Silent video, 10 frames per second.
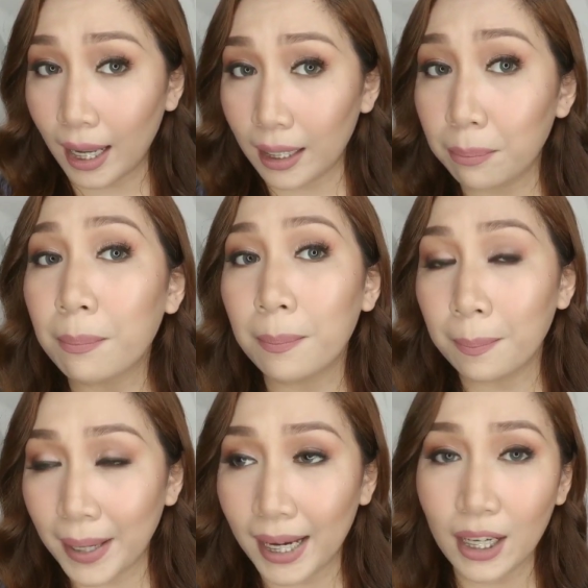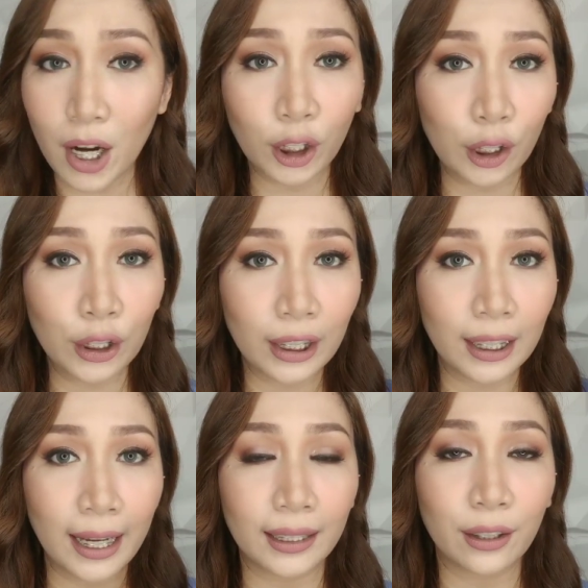it may not
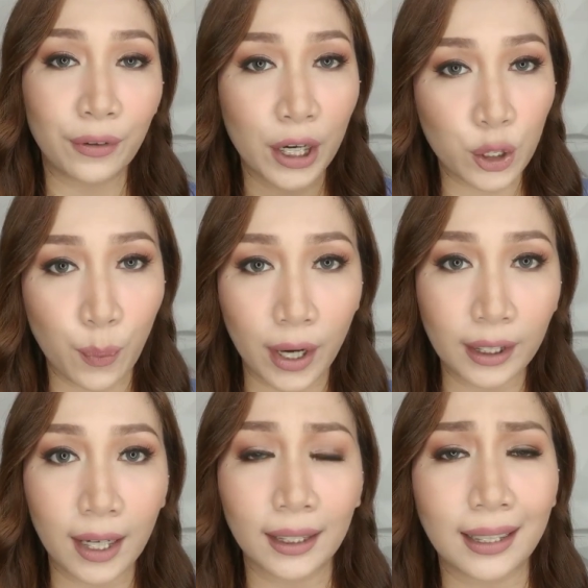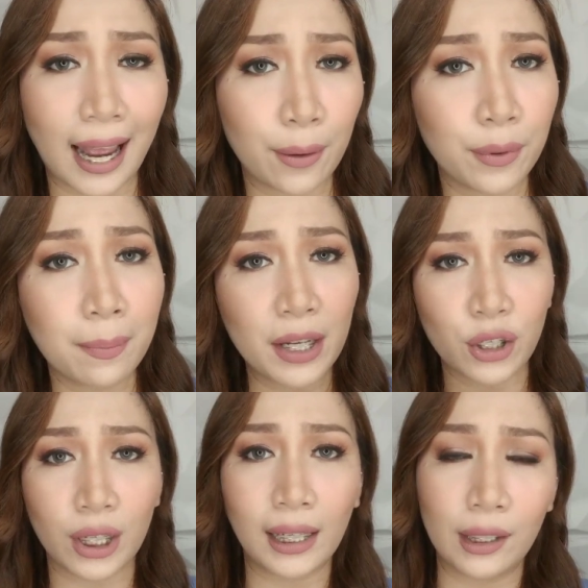look like the finished product that I will
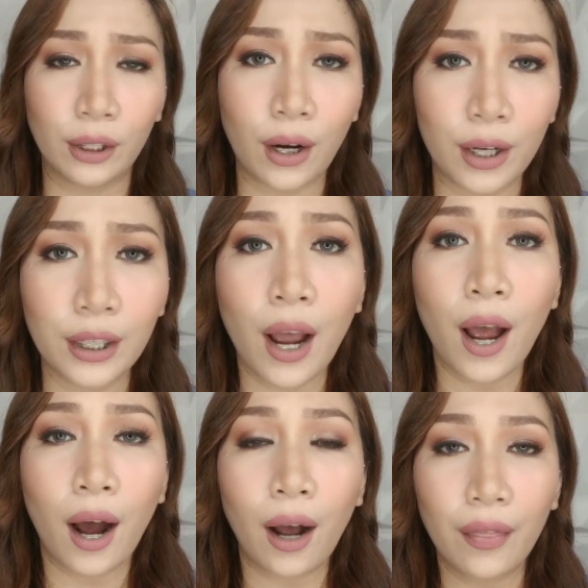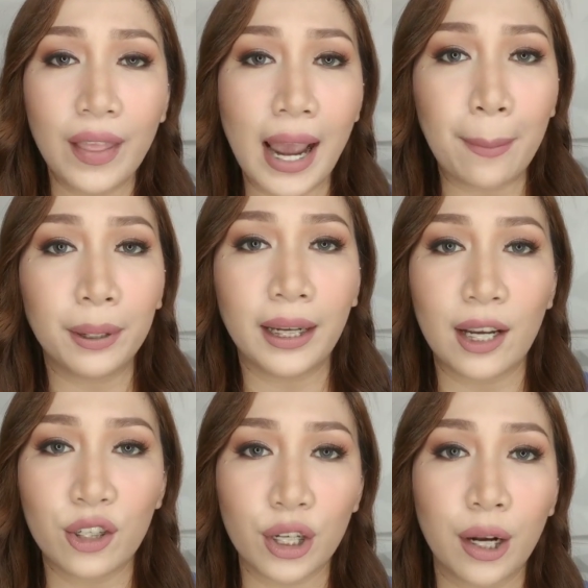mention later on the
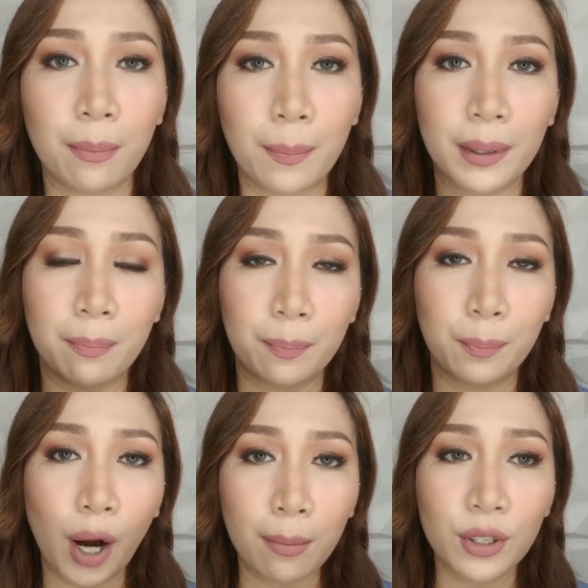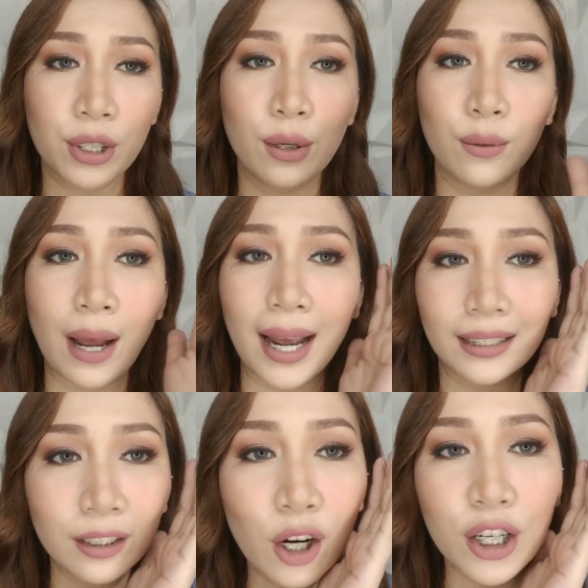application, but promise you,
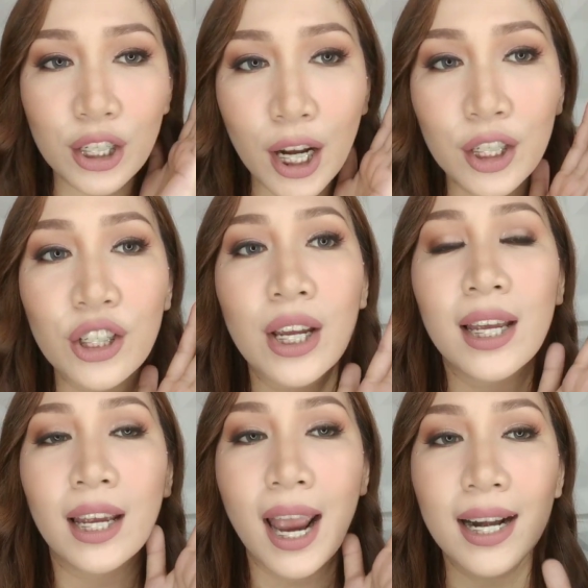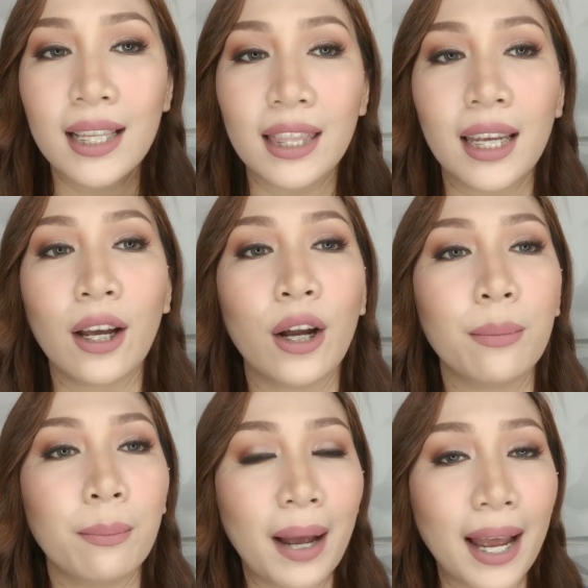I did not touch anything
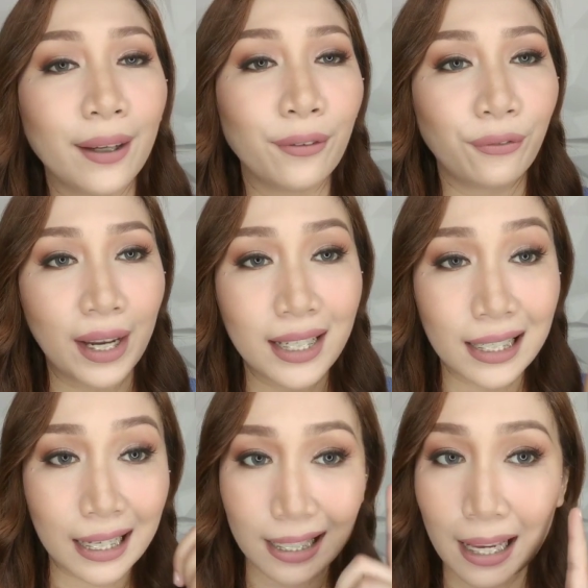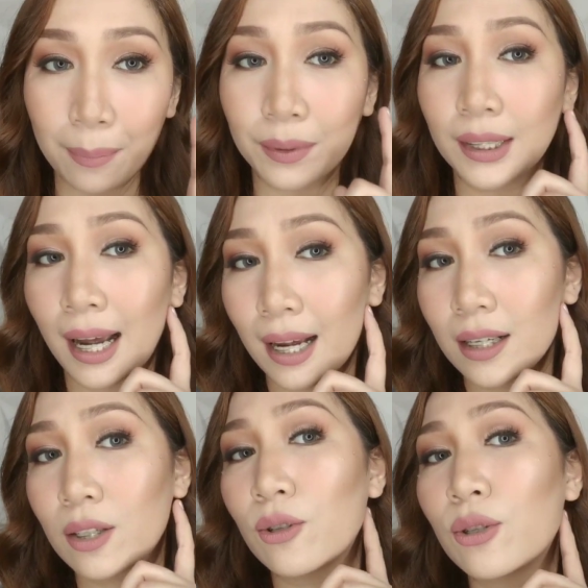on my face except the
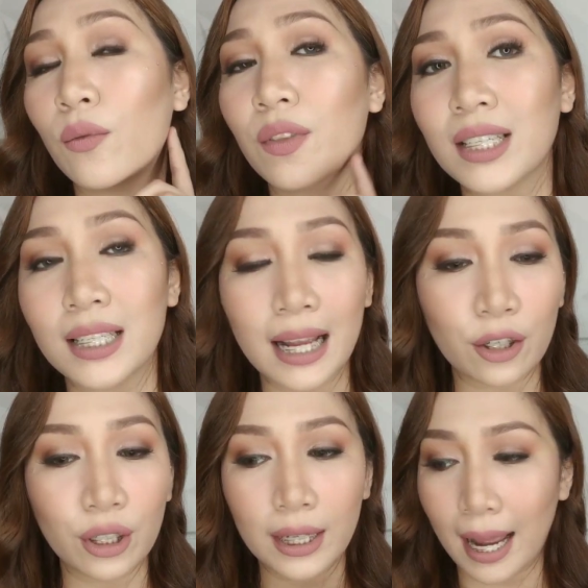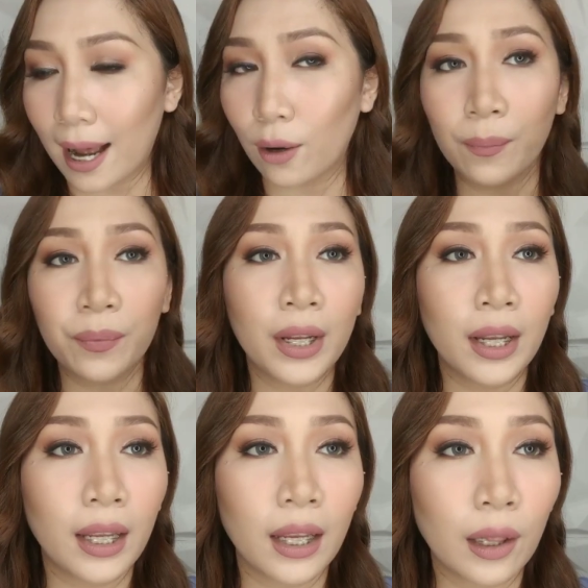eyes. So this is actually how
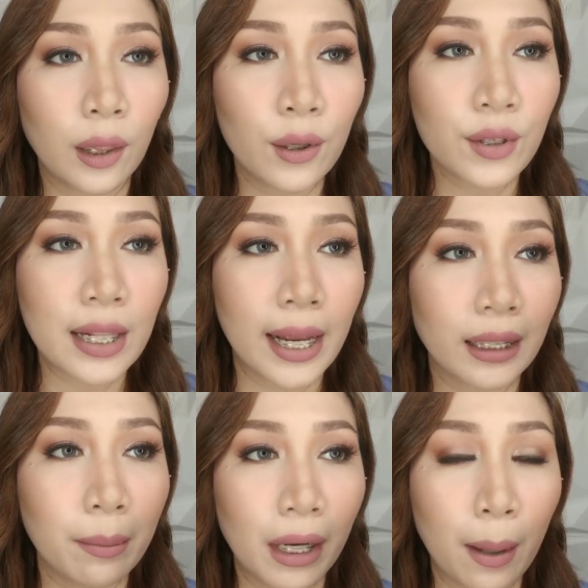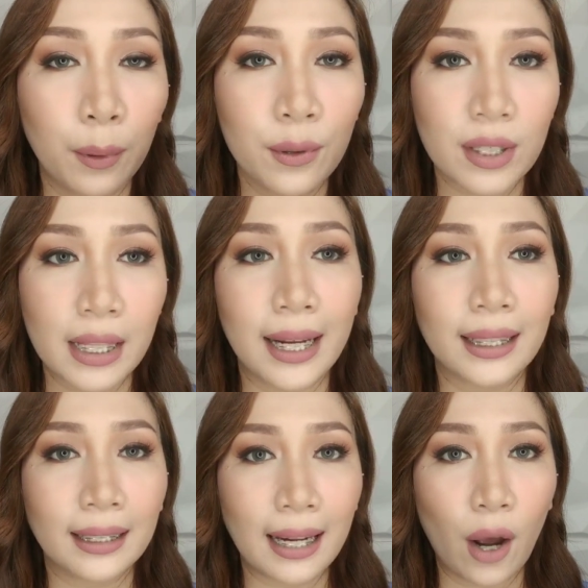it looks like, the makeup looks
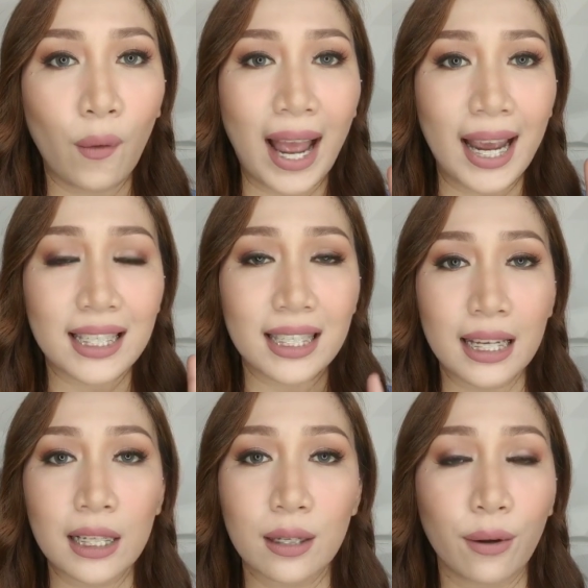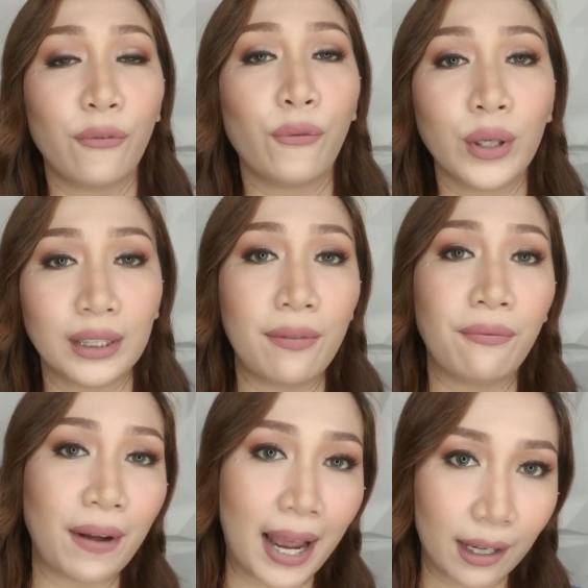like now at
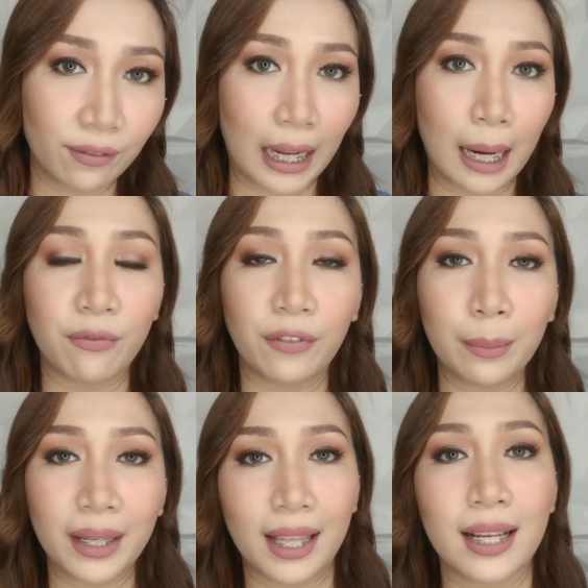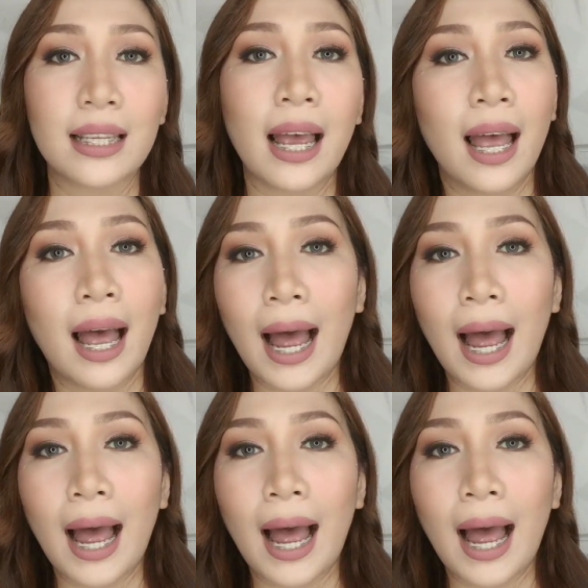6:45 that I'm filming this.